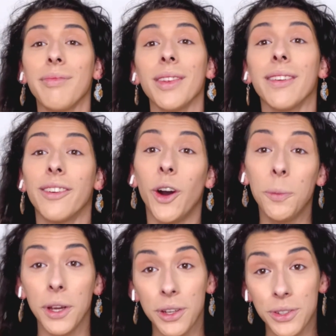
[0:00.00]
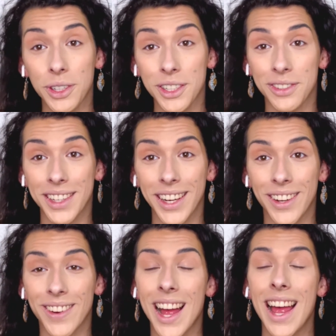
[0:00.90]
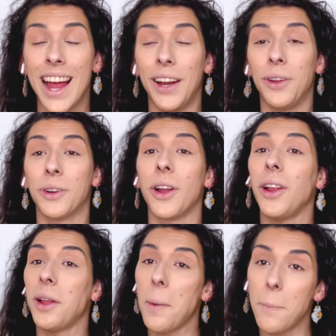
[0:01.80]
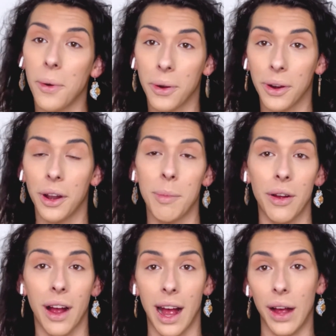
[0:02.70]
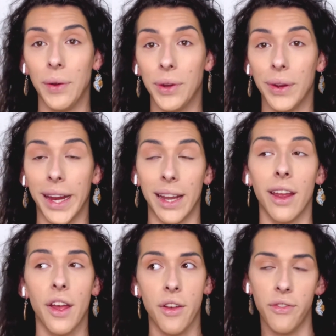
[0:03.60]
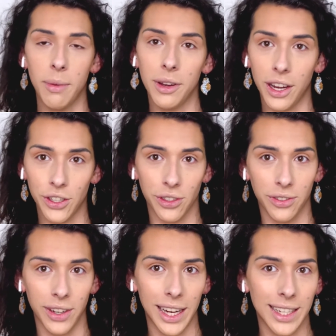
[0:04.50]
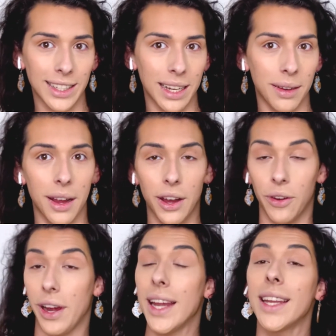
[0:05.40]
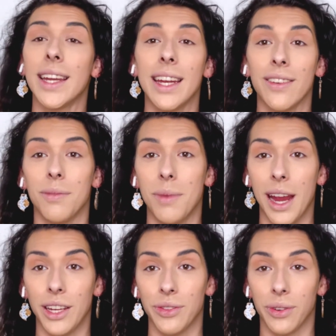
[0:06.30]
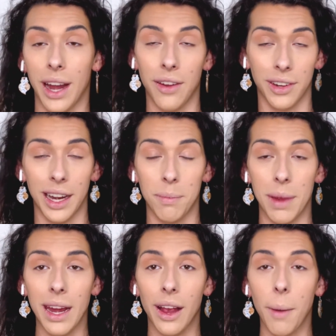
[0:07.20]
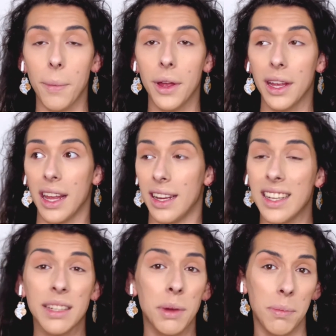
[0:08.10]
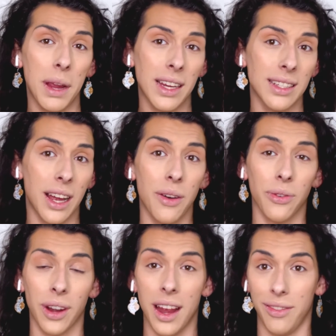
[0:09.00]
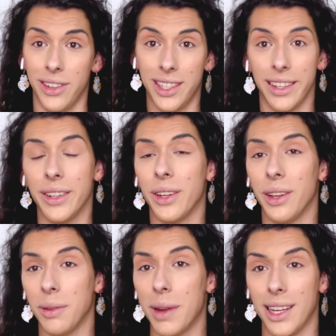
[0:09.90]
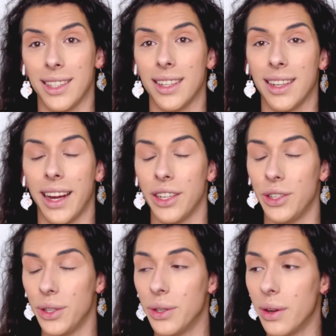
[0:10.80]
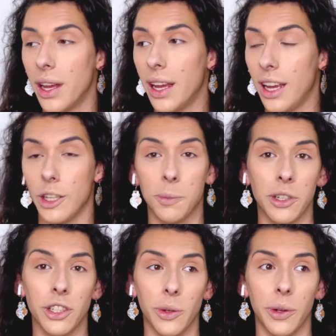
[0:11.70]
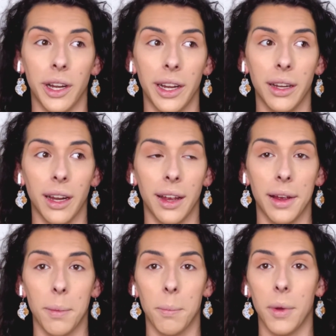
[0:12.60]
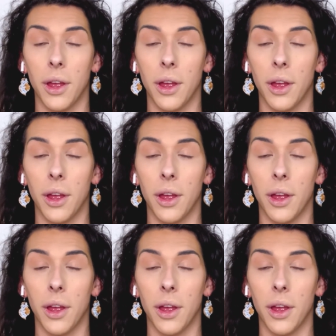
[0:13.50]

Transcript: I hope you enjoyed this video and learned a lot more about how you can feminize your face and create an even base for everyday makeup. This is my base now for every single look basically I do, especially when I am